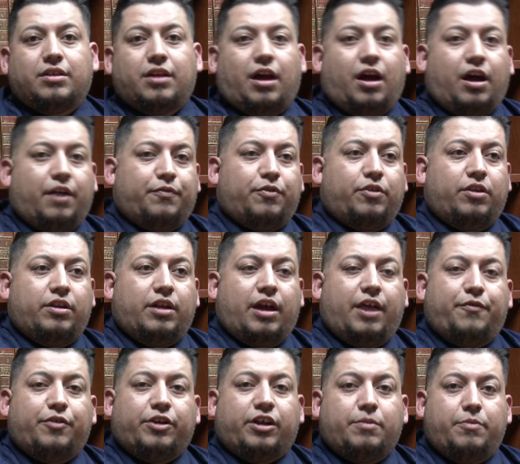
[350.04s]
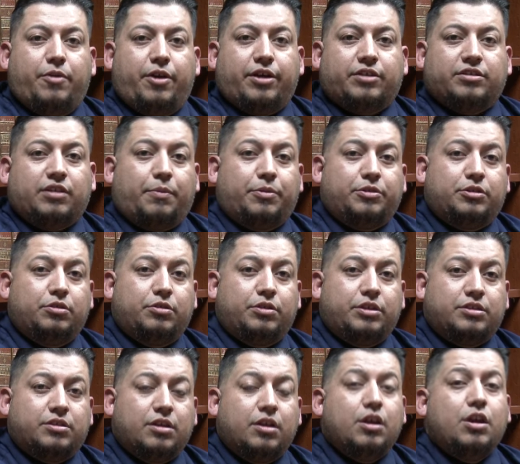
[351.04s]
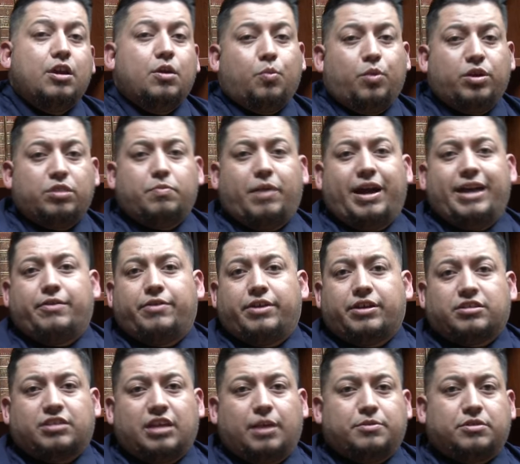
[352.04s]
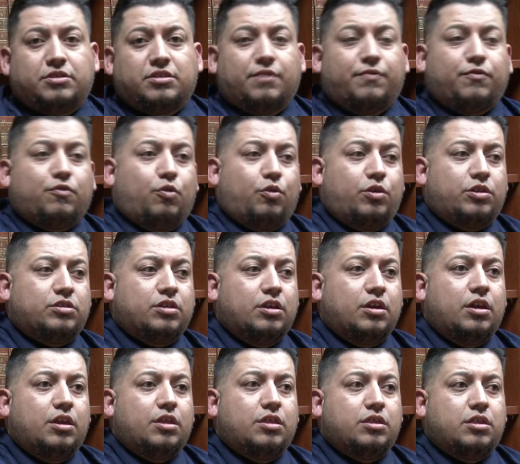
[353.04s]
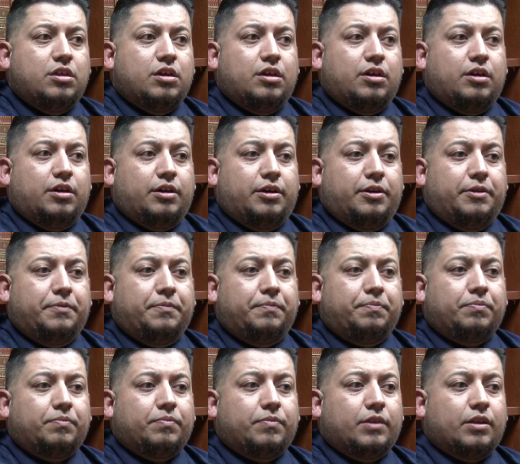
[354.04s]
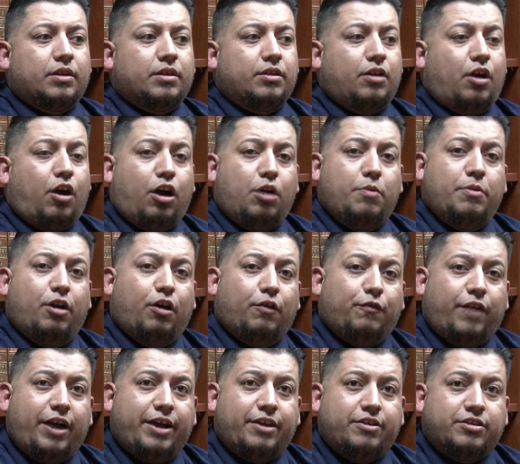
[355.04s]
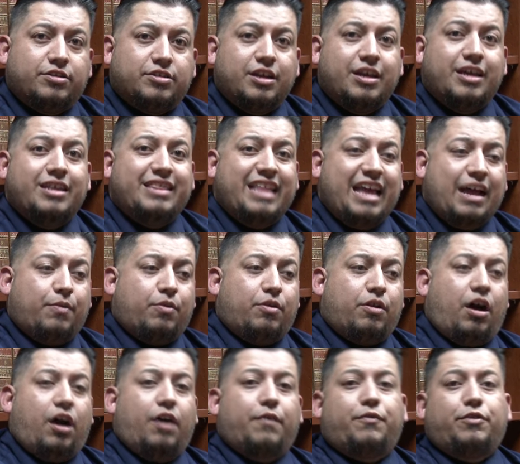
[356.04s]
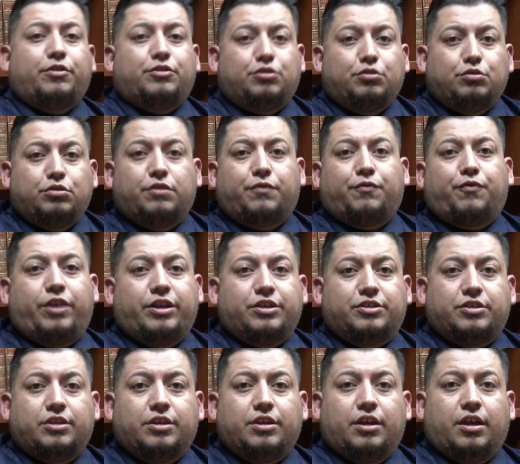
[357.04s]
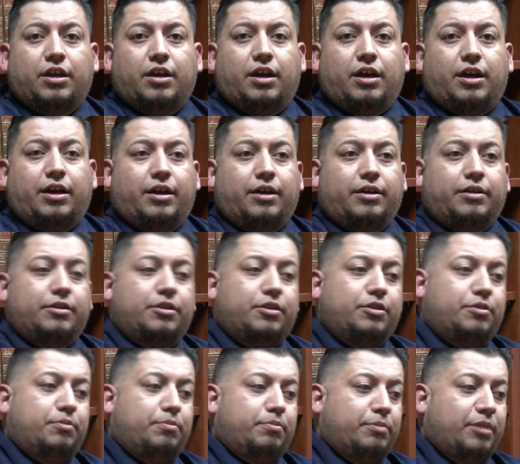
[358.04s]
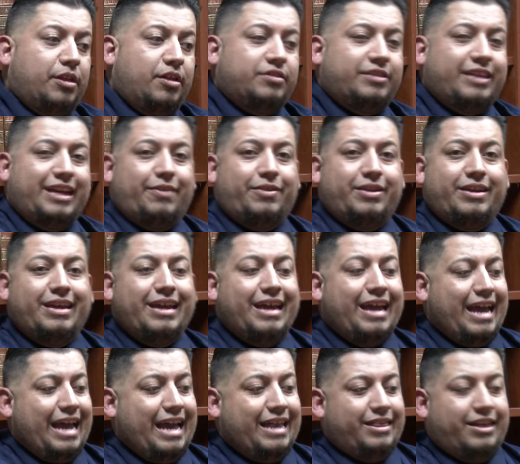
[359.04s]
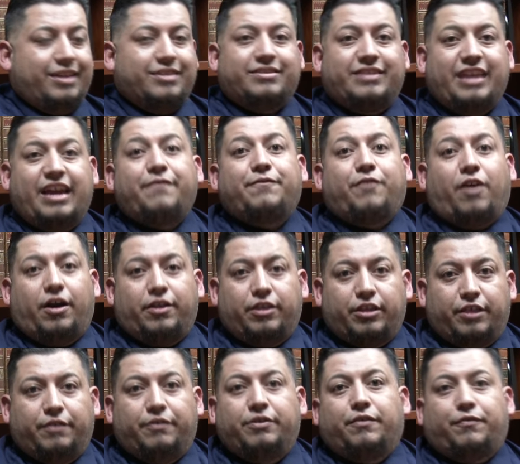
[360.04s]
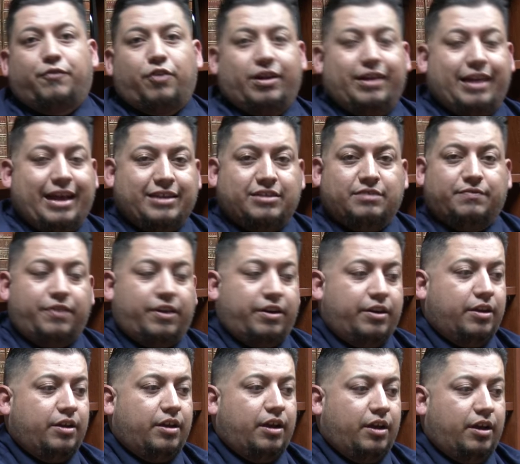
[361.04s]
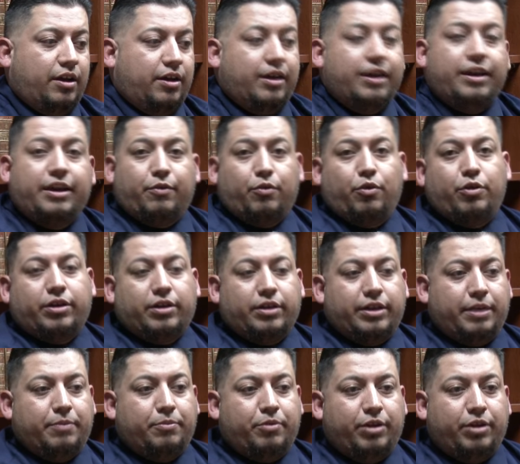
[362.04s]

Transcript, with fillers: offer African American opportunities, with minor exceptions, of course, the the Harlem Hellfighters that were offered to the French uh, military, and thus they fought on the front lines very uh, heroically and